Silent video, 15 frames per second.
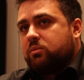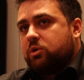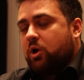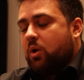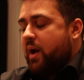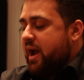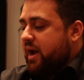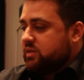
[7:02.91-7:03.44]
you
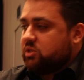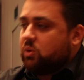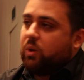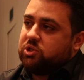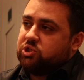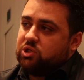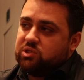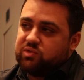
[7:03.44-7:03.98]
know, ask
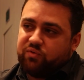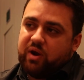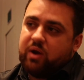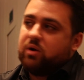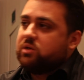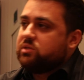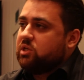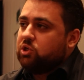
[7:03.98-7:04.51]
questions for
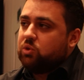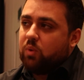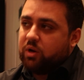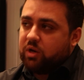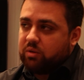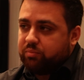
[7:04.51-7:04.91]
areas that you want to